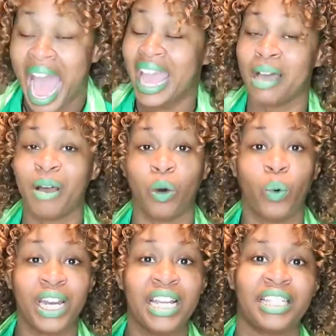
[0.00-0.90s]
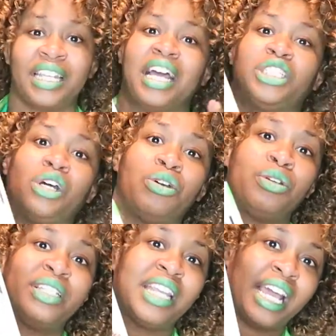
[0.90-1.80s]
I am a witness and I show
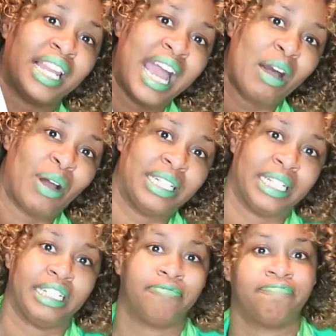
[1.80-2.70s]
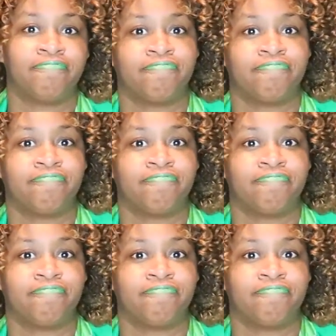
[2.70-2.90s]
you exactly how I did it.